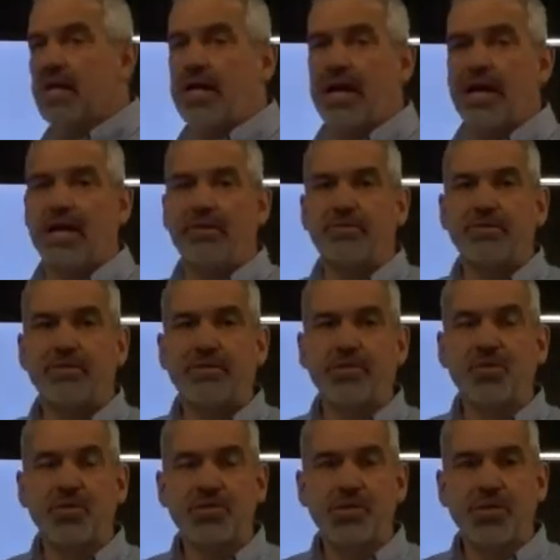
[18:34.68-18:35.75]
Our
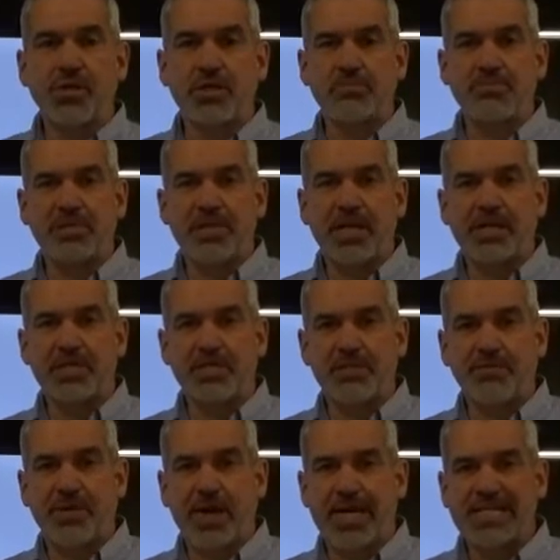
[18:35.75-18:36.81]
short circuit protection
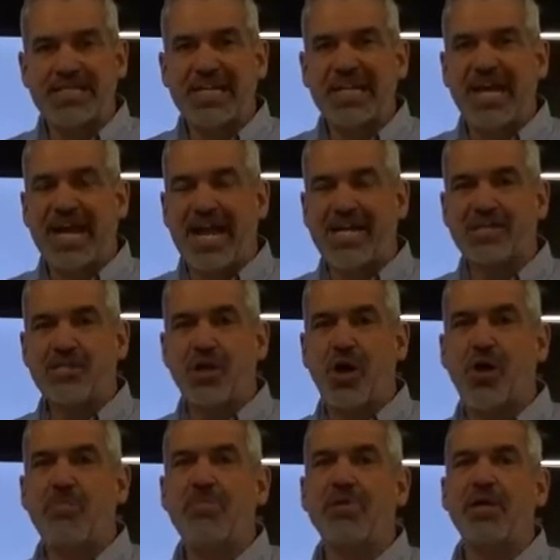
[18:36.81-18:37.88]
device has to
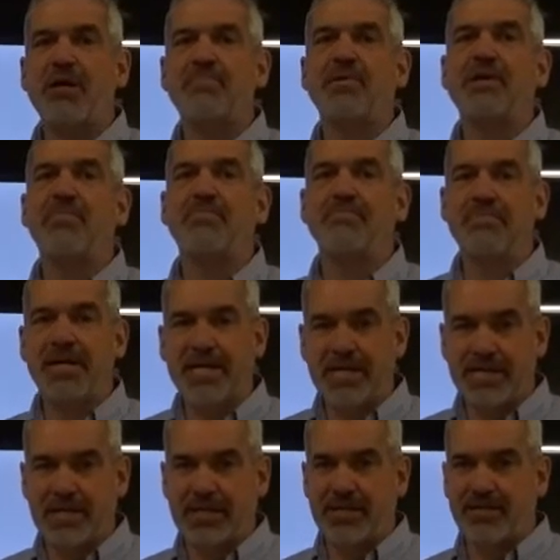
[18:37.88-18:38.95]
open up
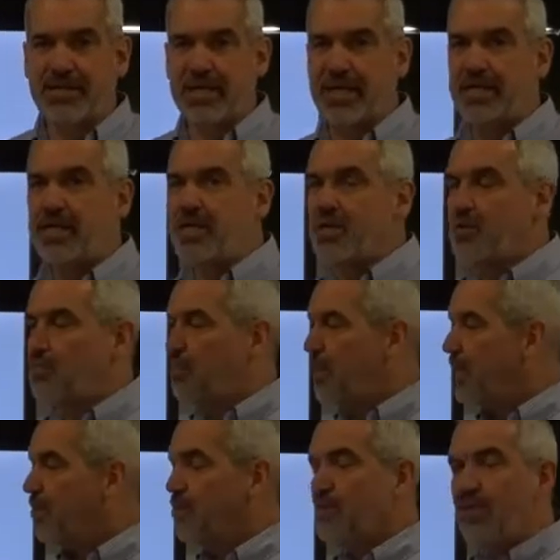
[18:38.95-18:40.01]
immediately, okay?
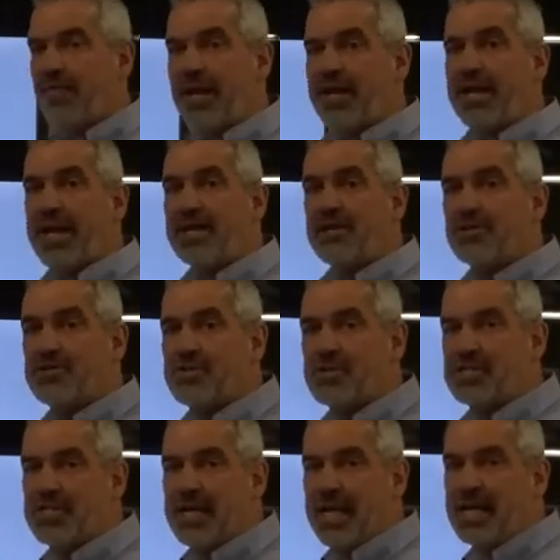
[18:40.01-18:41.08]
We don't want that
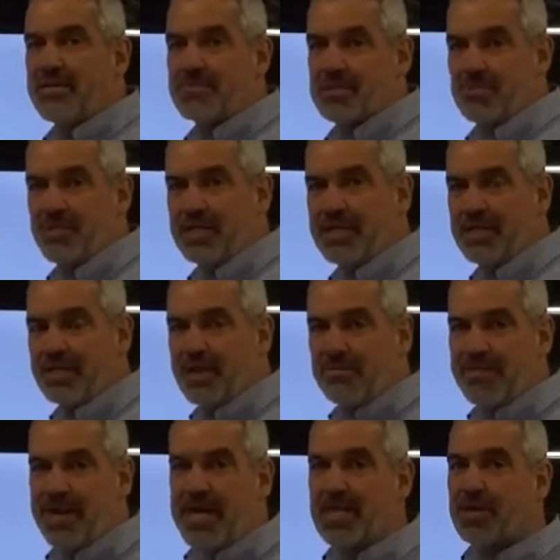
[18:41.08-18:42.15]
960 amps that we did in our
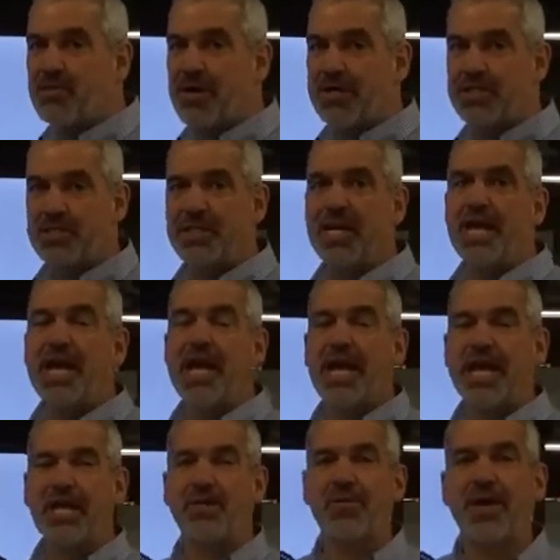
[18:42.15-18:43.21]
math equation
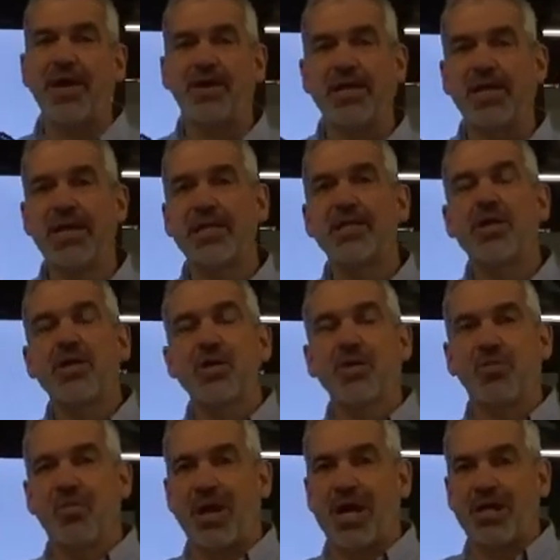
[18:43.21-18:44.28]
hanging around. Again,
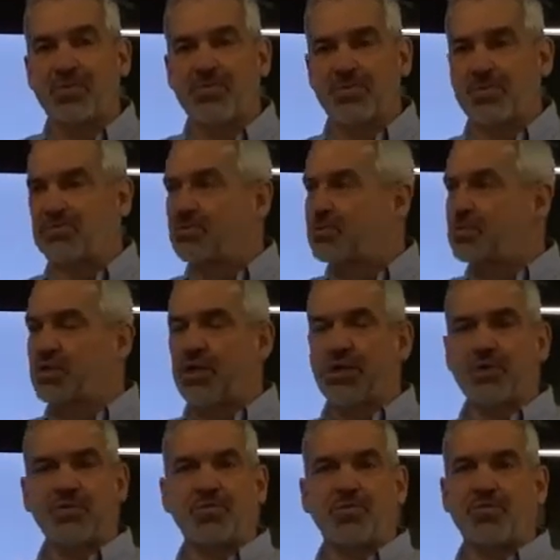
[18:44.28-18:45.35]
the wires will
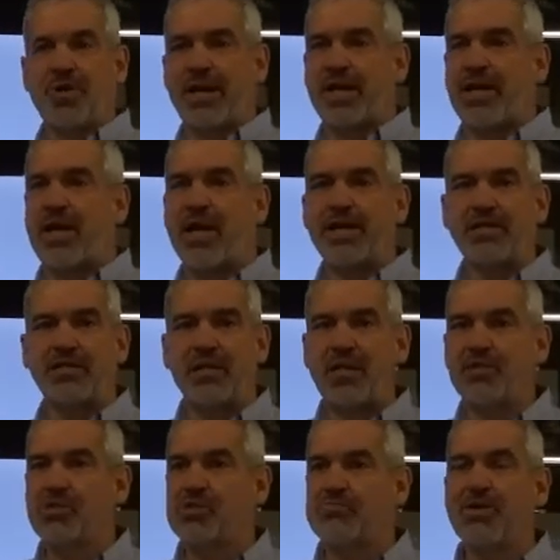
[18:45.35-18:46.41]
turn red hot and
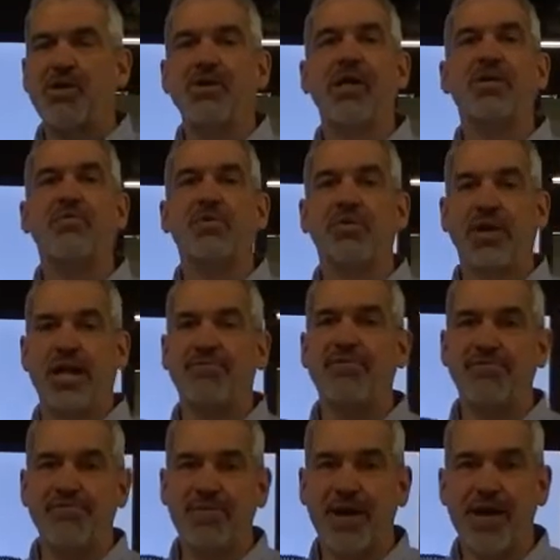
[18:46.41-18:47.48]
glow smoke, and we're going to have a
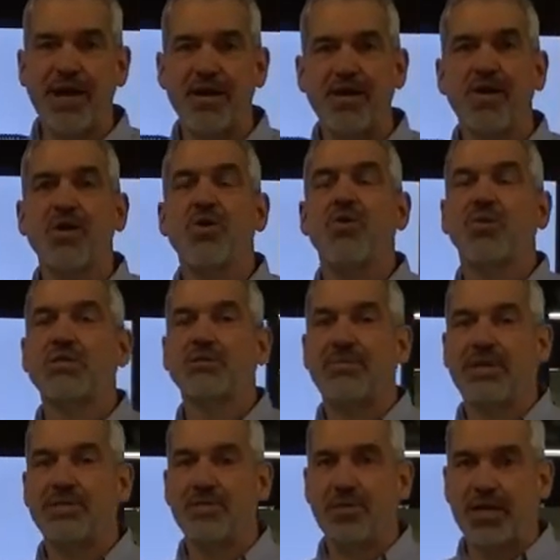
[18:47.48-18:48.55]
fire or
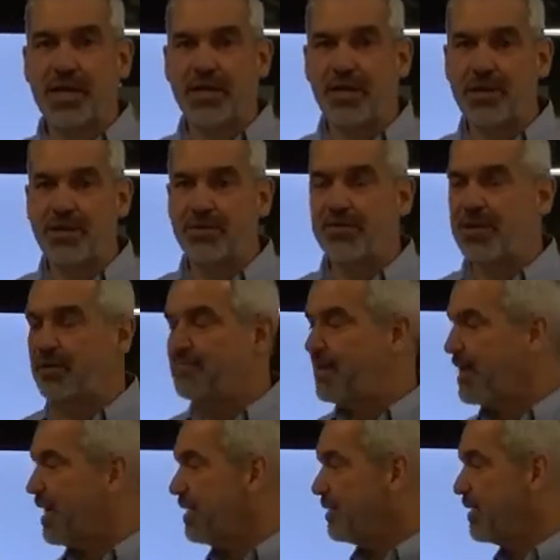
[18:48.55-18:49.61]
somebody's going to get hurt really
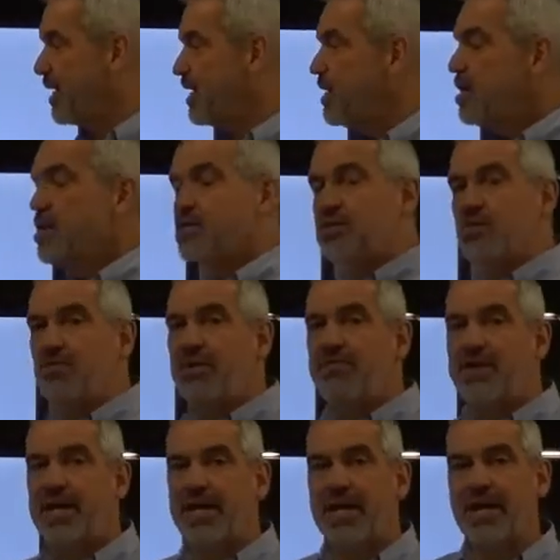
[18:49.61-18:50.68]
bad, okay? So we've
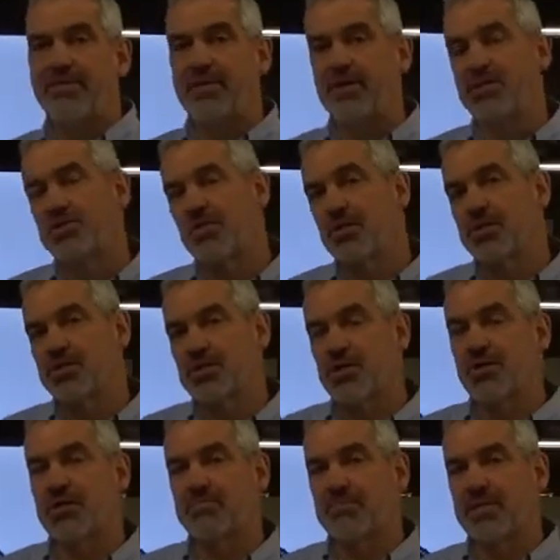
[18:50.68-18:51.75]
got to have our short
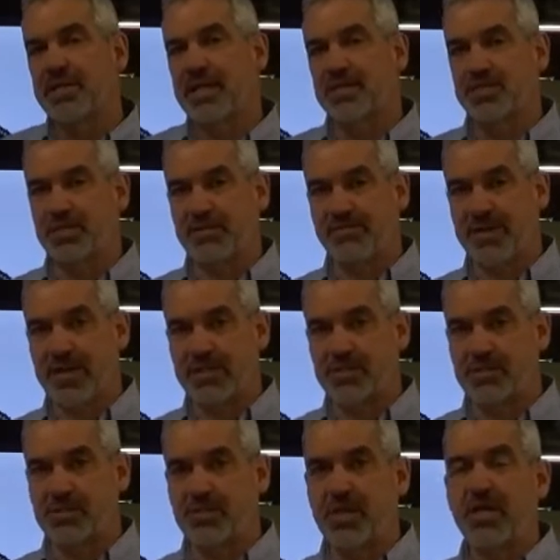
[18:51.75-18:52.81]
circuit protection
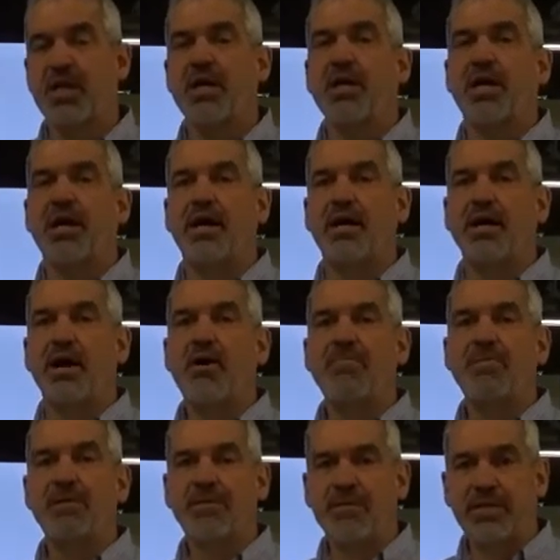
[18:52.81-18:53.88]
devices
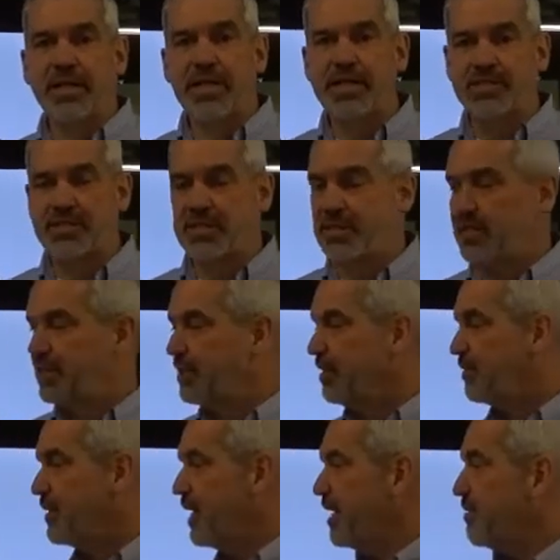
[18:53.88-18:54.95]
open instantly,
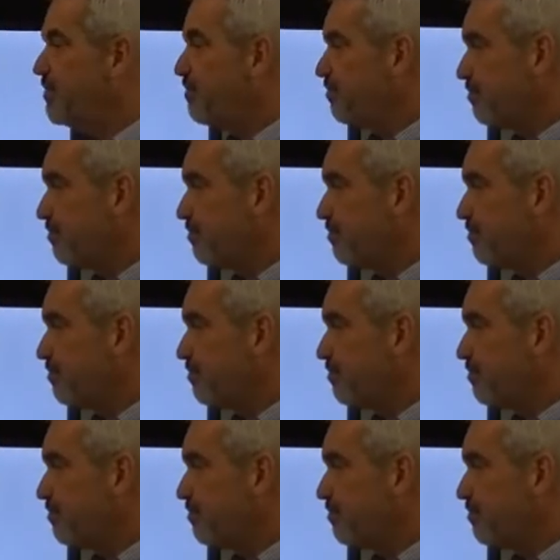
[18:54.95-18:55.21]
okay?